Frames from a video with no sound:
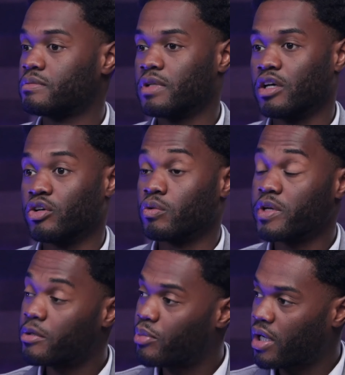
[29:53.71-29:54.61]

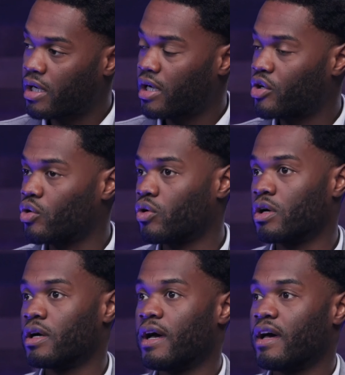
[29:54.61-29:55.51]
agree upon
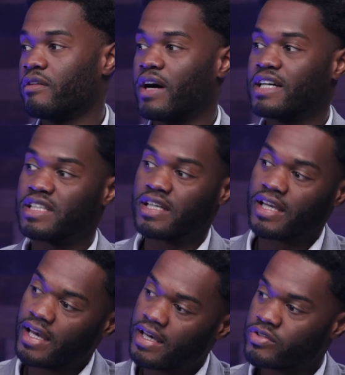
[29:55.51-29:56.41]
or advise
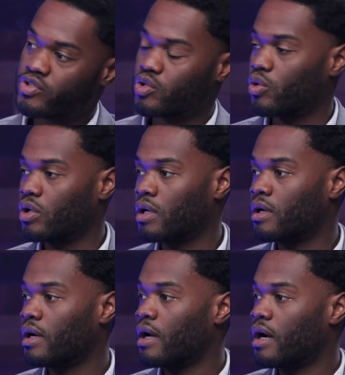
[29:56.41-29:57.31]
against,
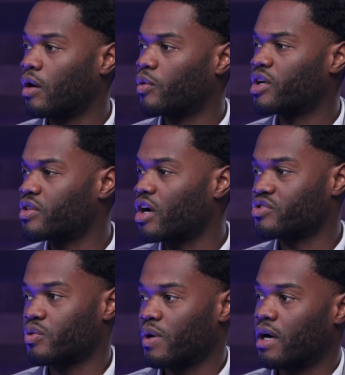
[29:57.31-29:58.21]
or what are your
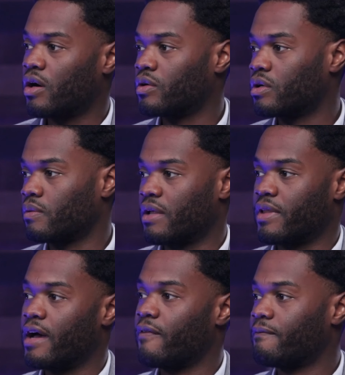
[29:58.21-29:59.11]
thoughts around
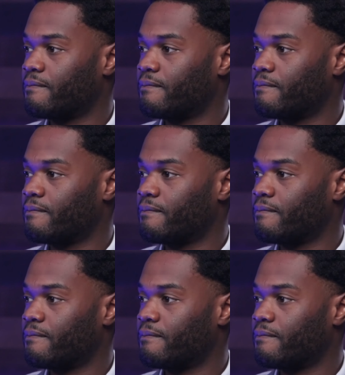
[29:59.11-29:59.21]
that?